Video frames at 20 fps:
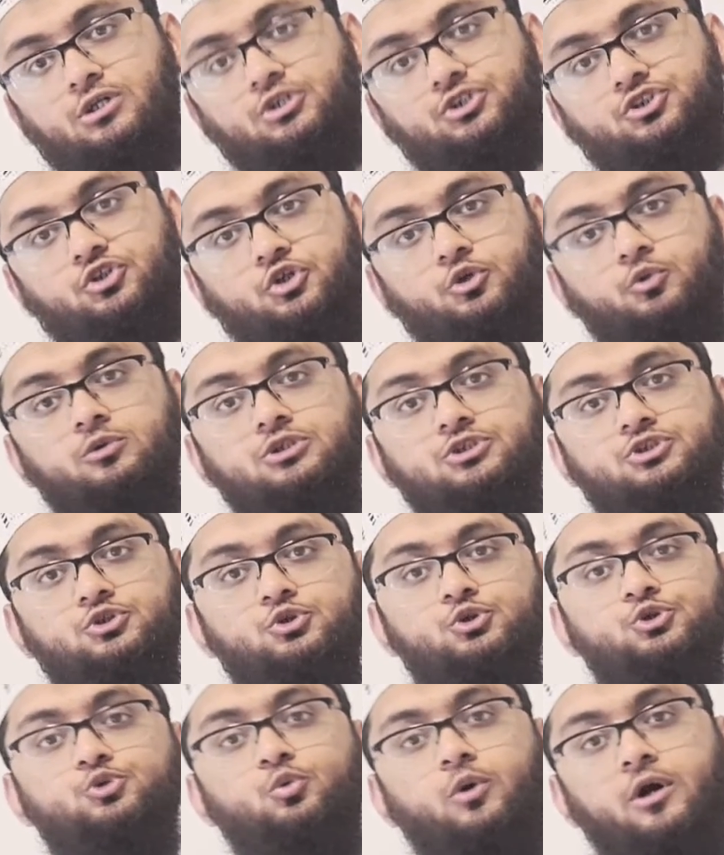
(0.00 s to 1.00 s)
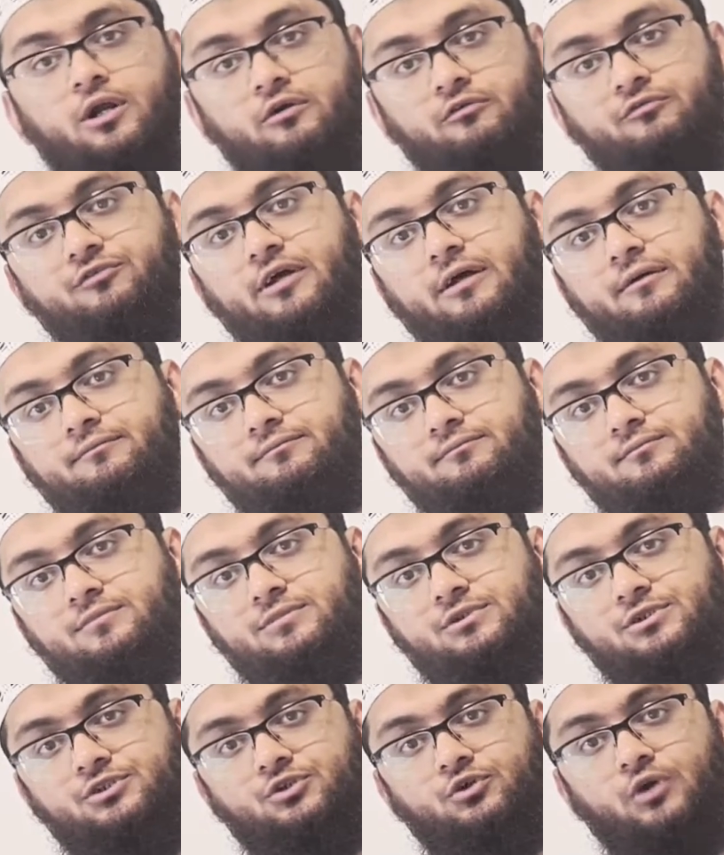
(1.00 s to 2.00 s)
So you will choose one of them.
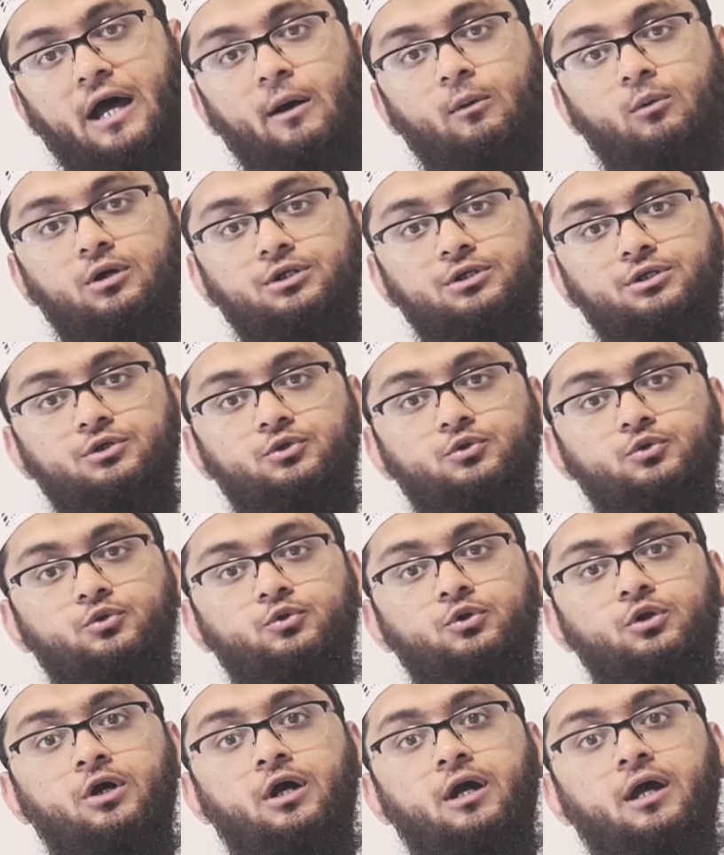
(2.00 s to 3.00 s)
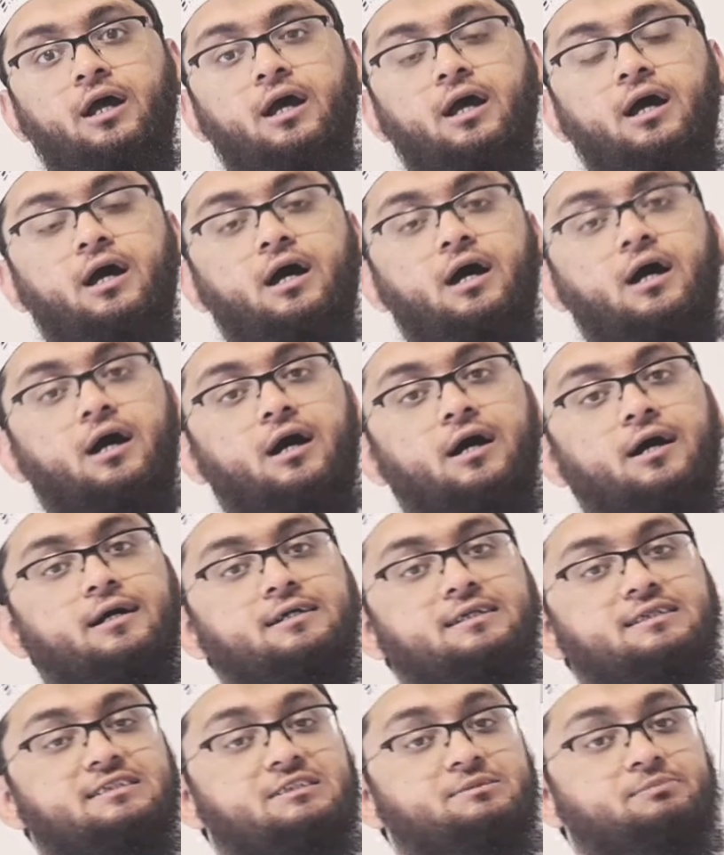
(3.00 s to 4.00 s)
So I want to
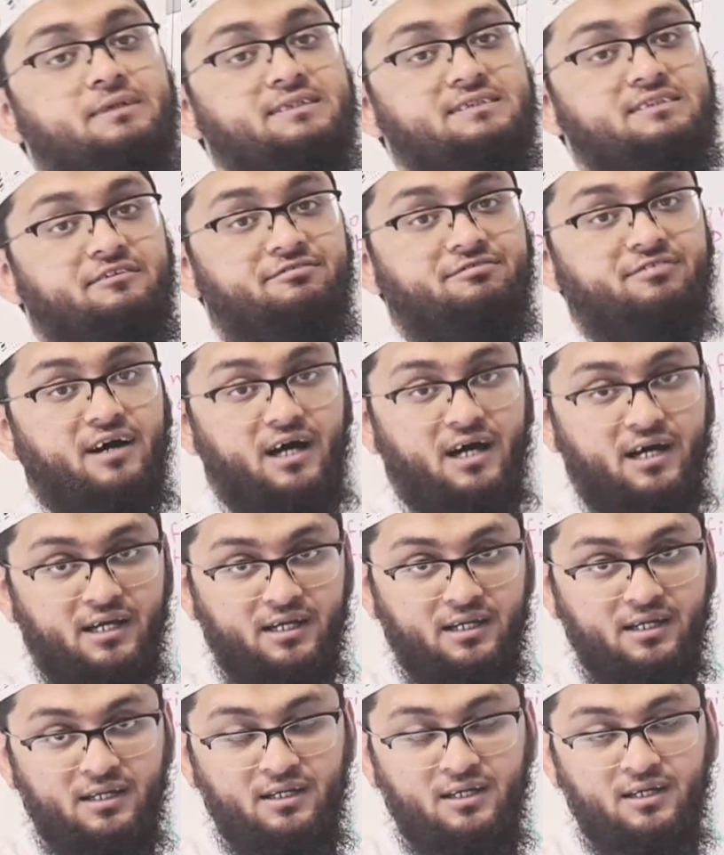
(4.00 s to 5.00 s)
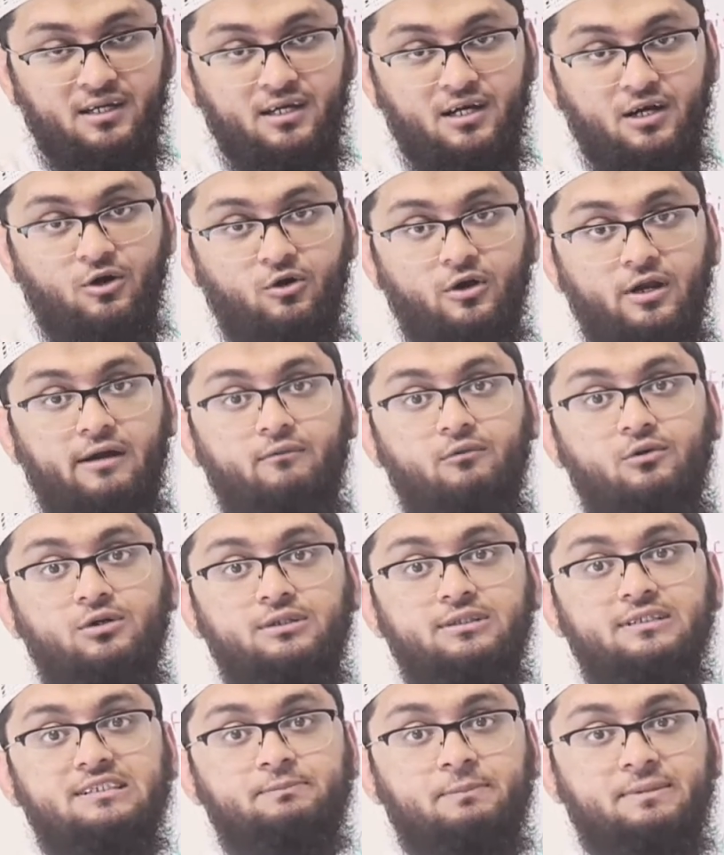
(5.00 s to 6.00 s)
specify, or I
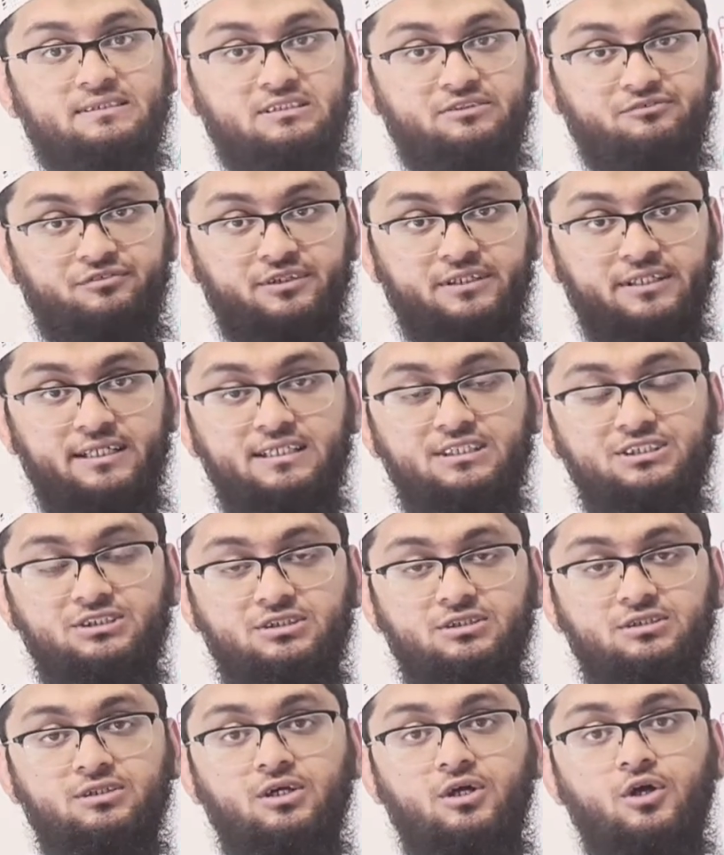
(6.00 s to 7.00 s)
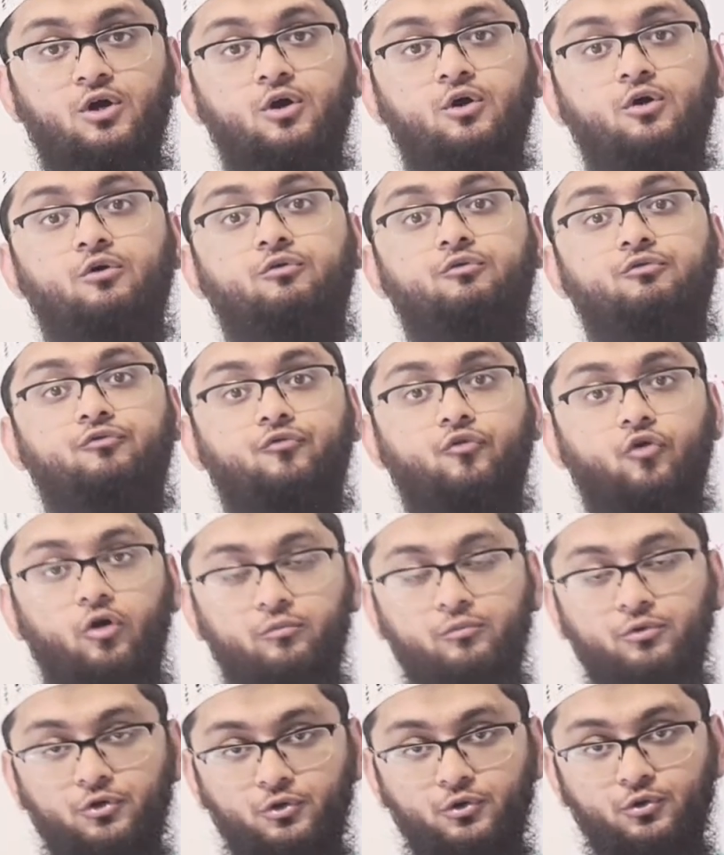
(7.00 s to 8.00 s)
want the specification
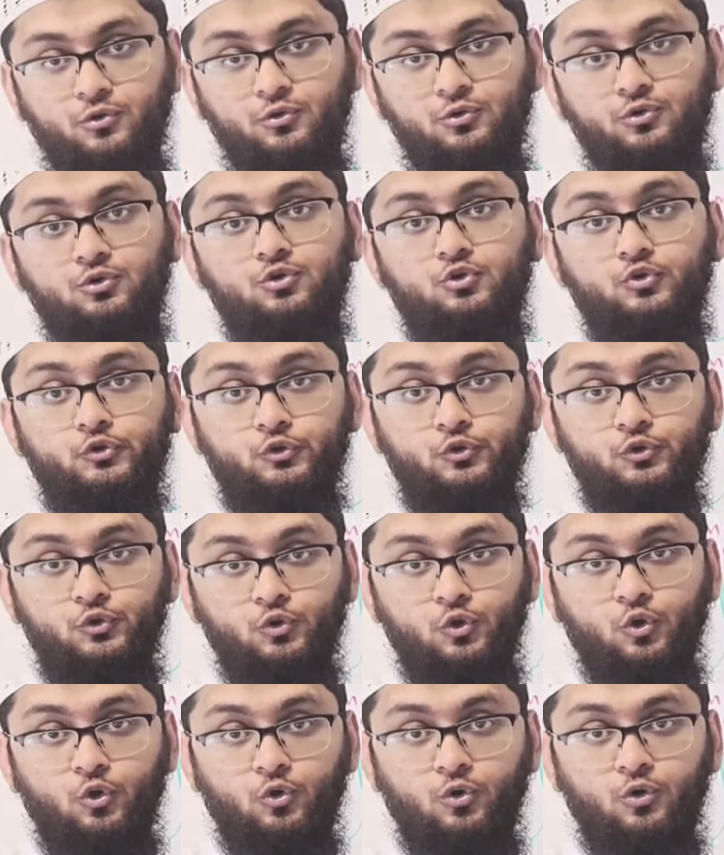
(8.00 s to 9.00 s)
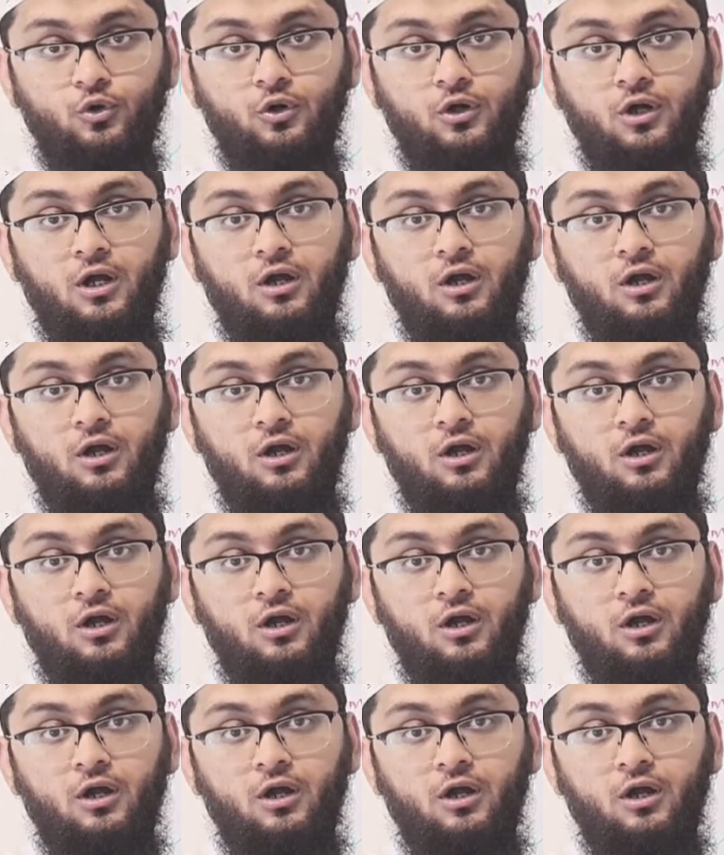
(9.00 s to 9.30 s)
from you to know